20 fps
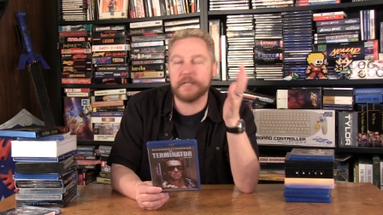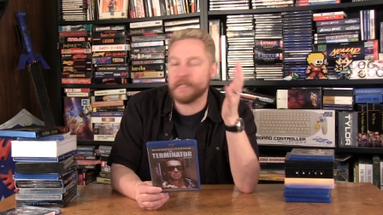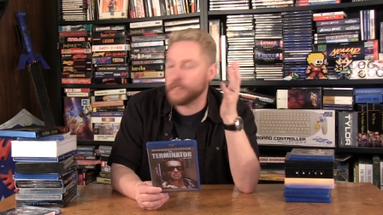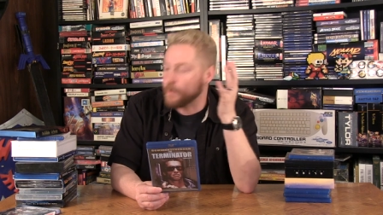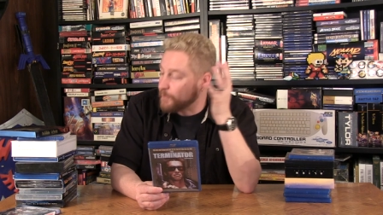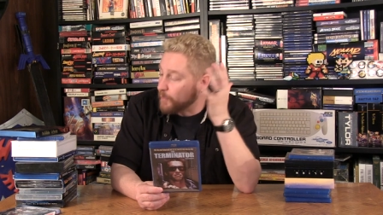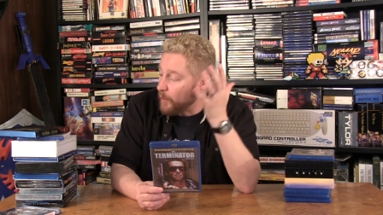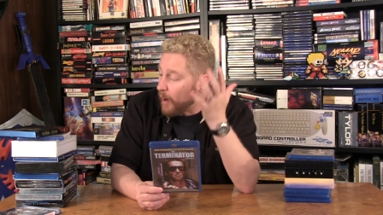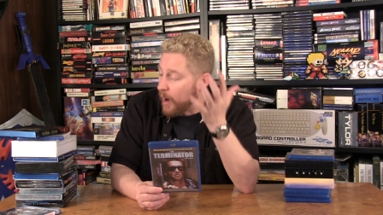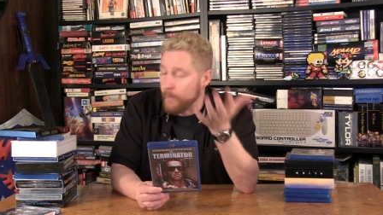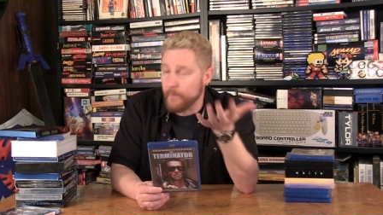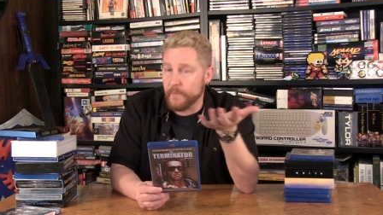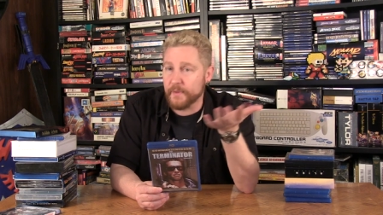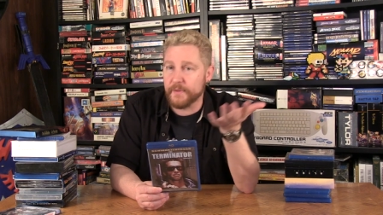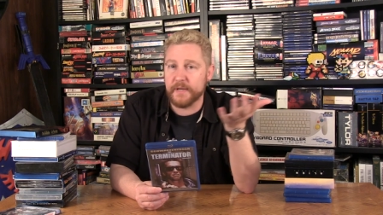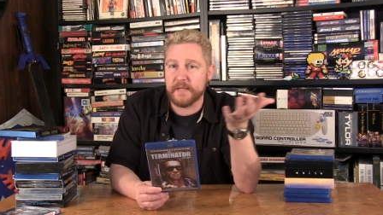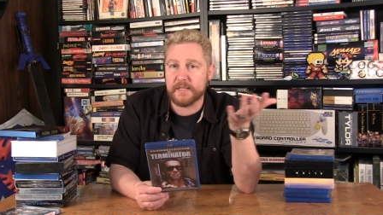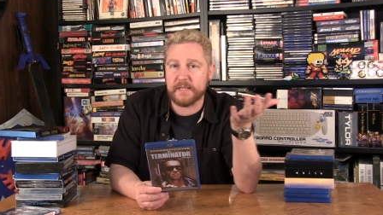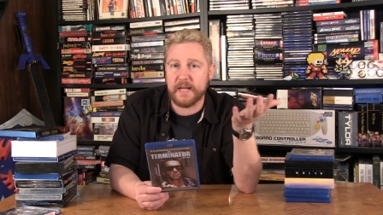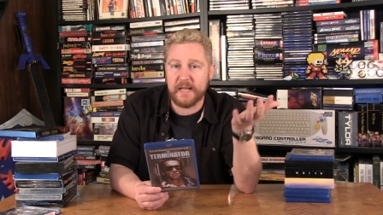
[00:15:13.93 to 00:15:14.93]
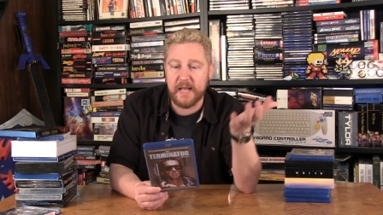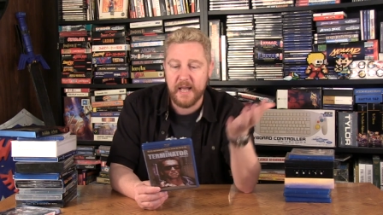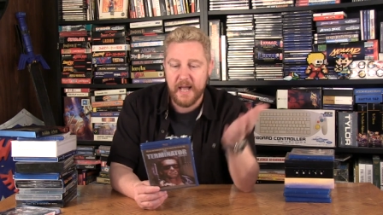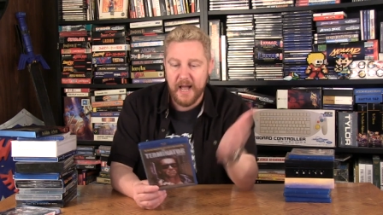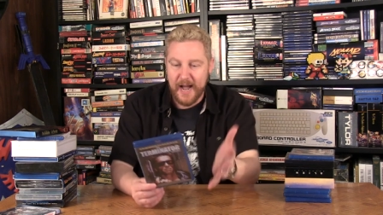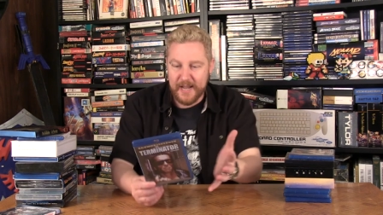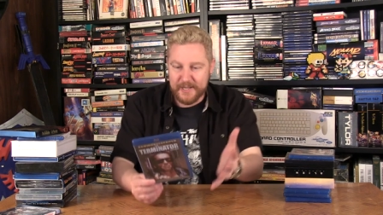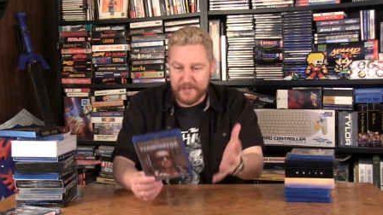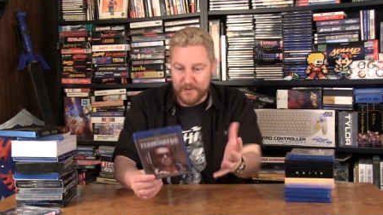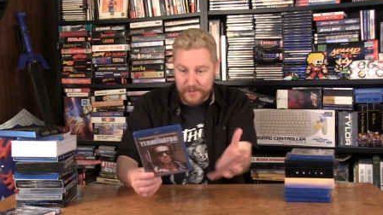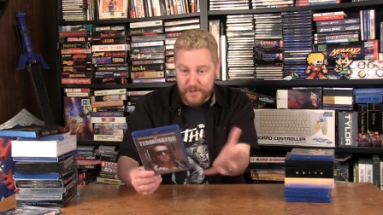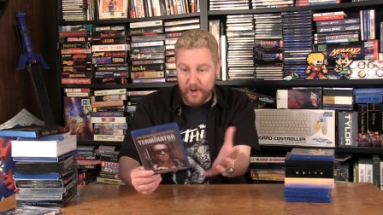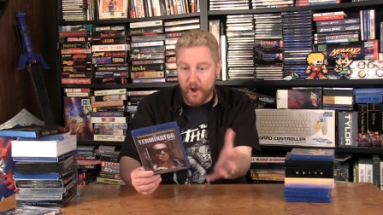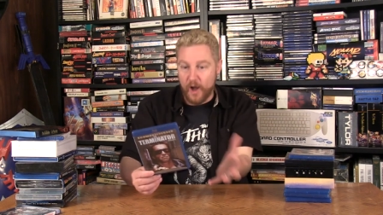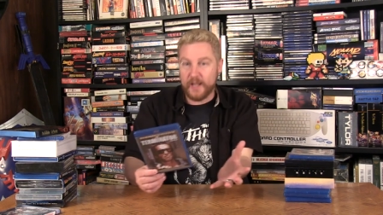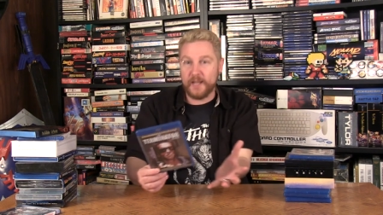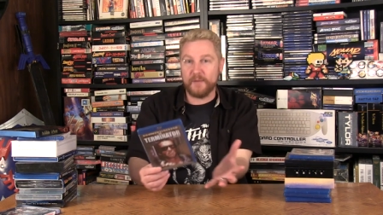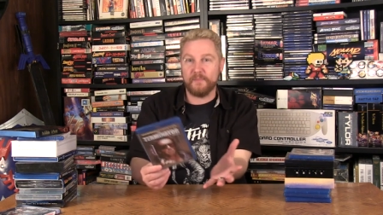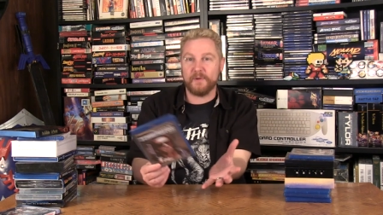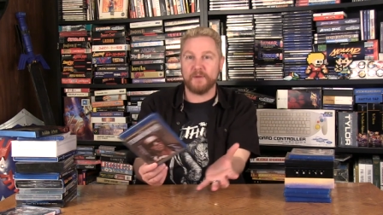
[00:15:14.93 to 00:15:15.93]
That's a problem with this. I, I start
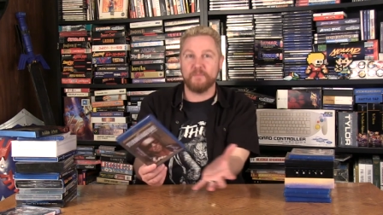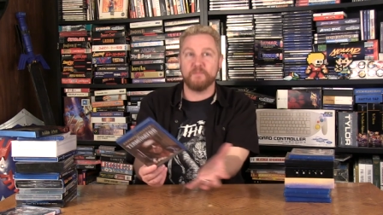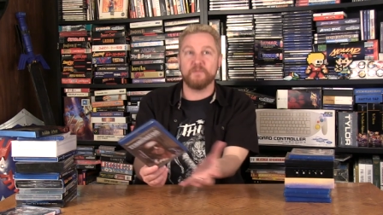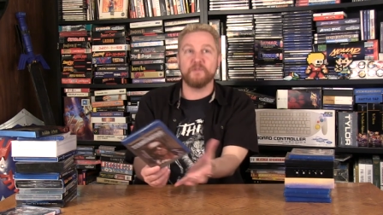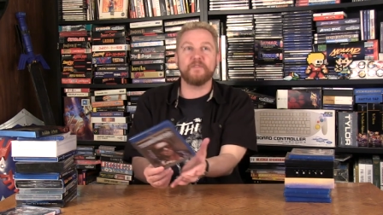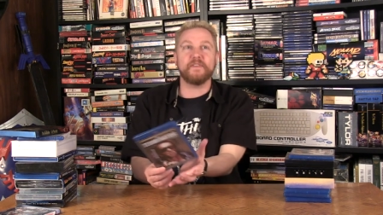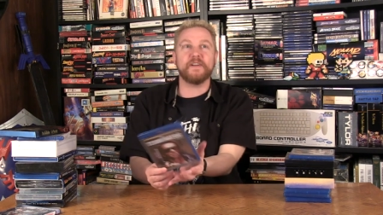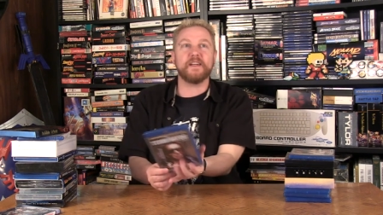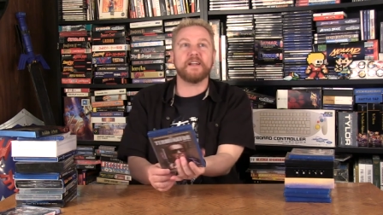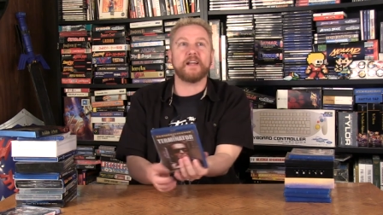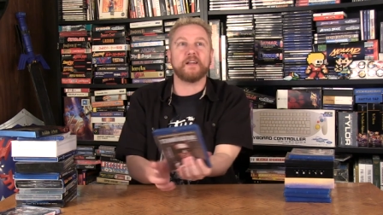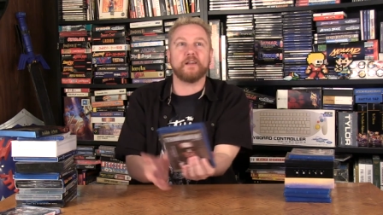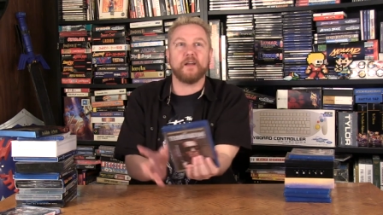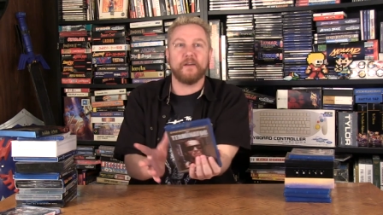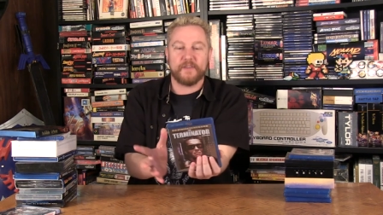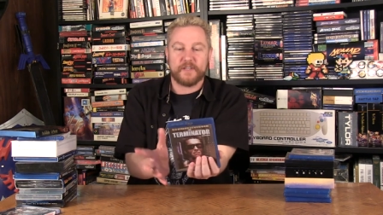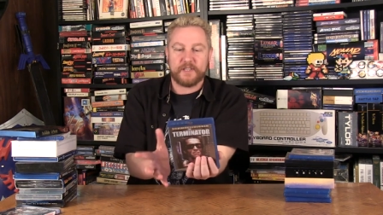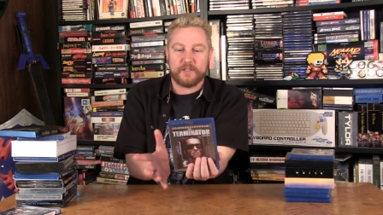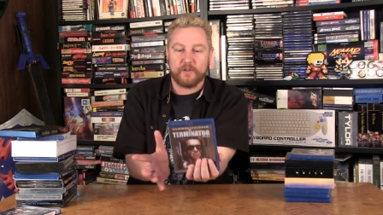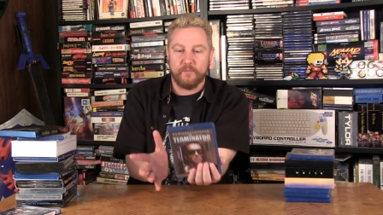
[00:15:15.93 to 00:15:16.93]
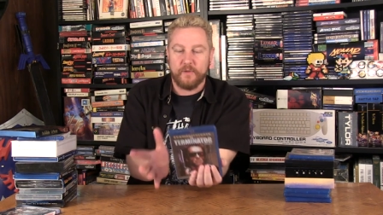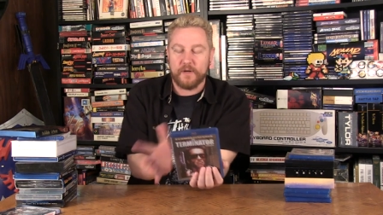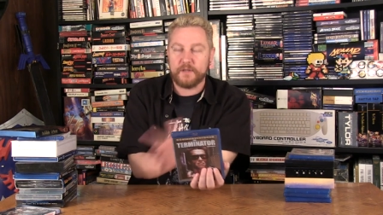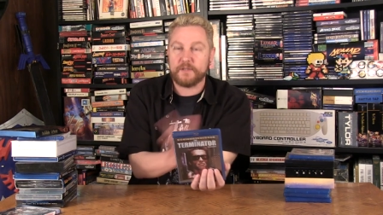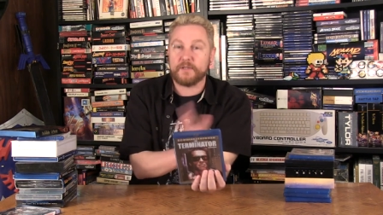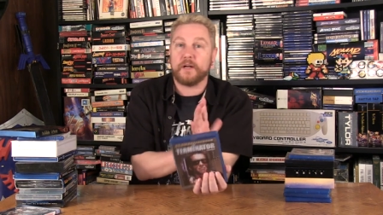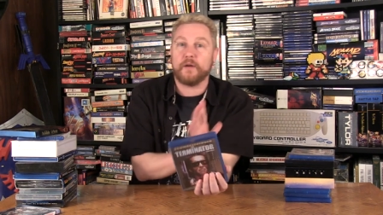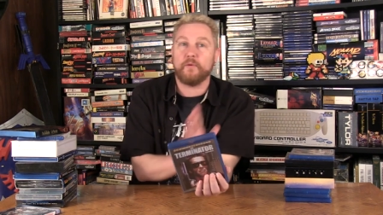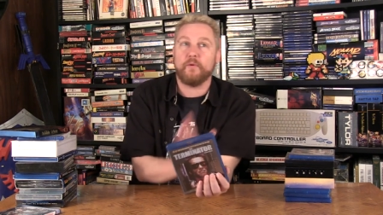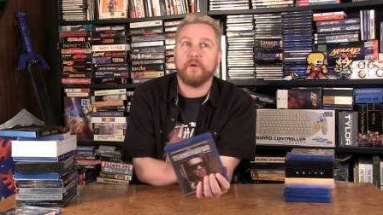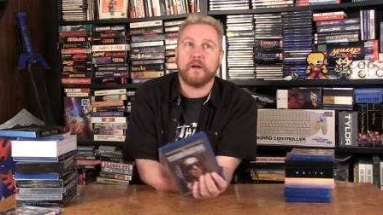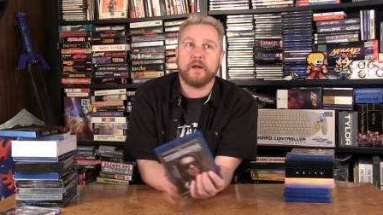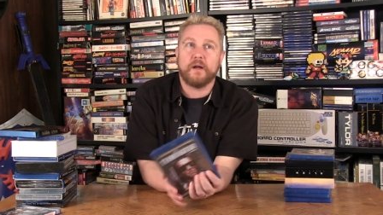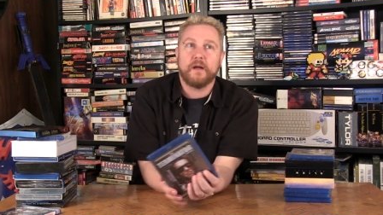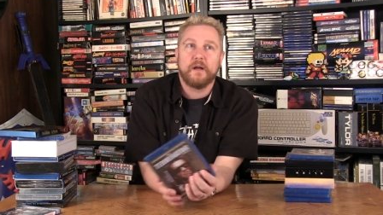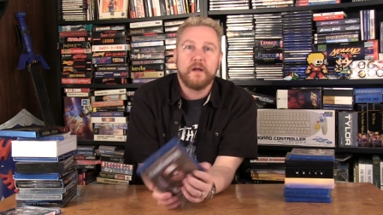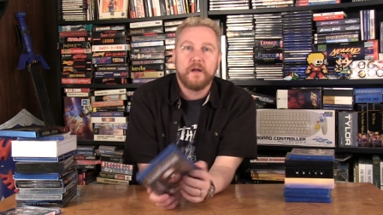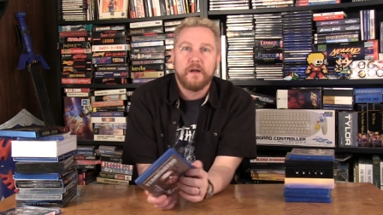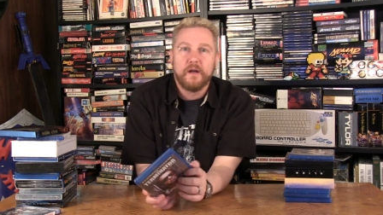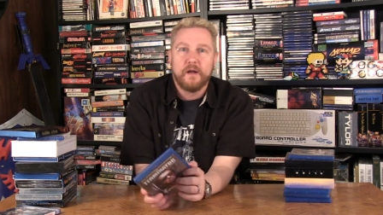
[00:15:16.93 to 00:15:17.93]
talking about a movie and I love it so much that I want to
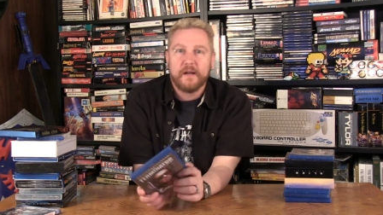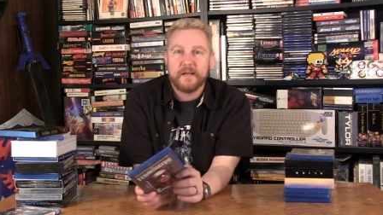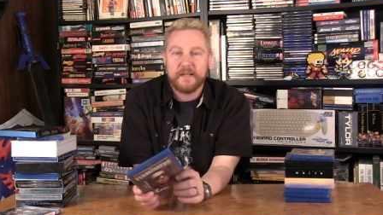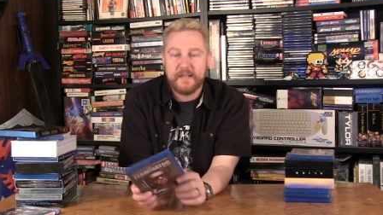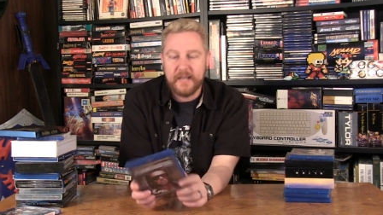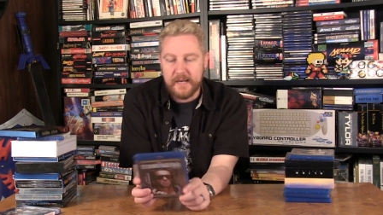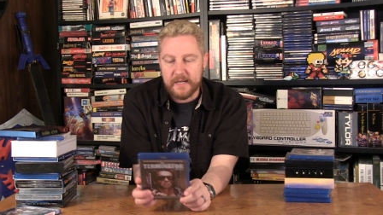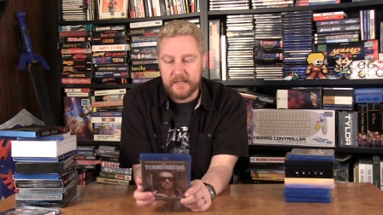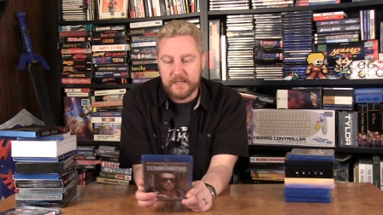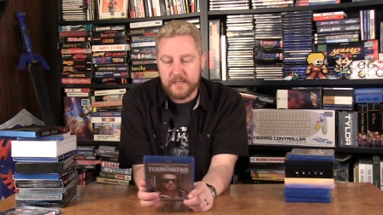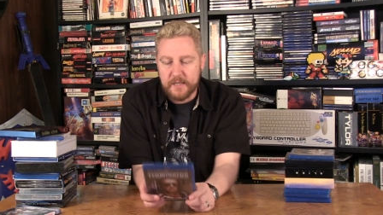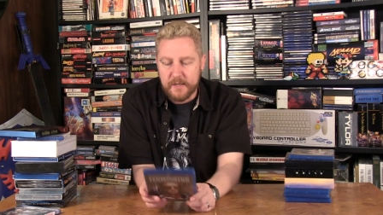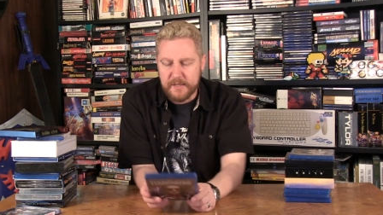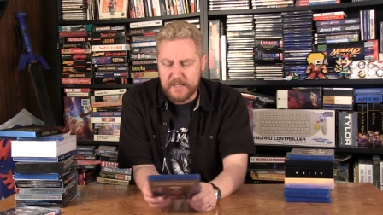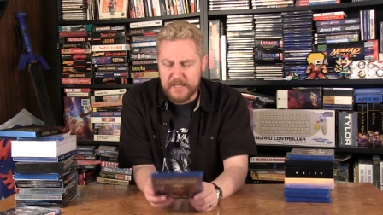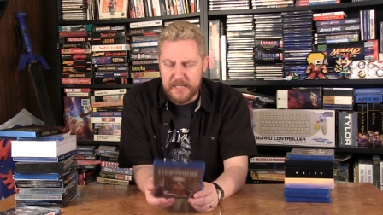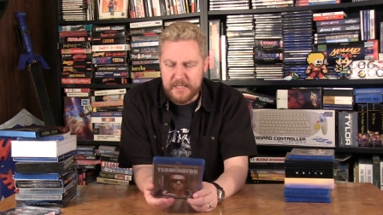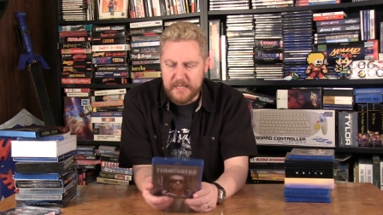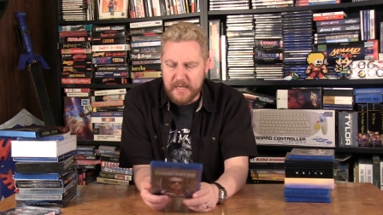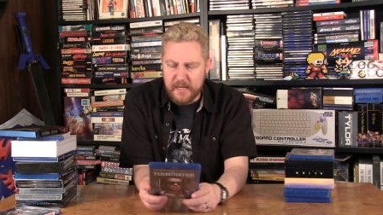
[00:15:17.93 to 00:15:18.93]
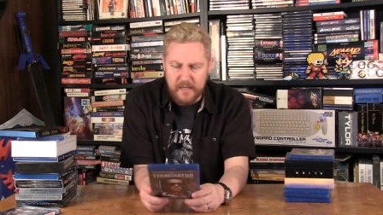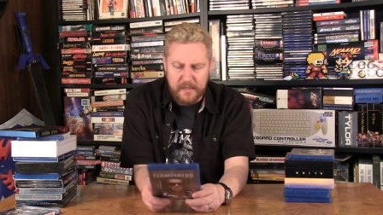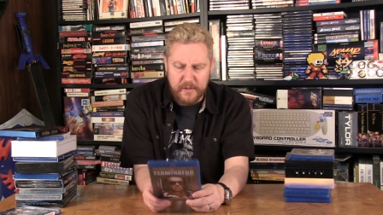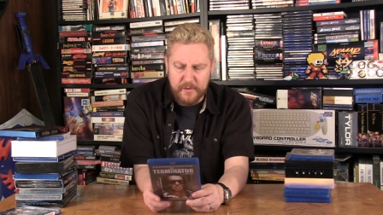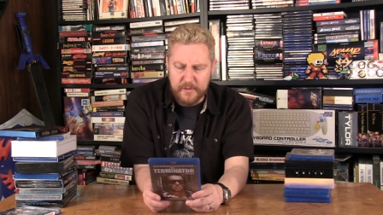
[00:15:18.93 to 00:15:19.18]
get into such detail.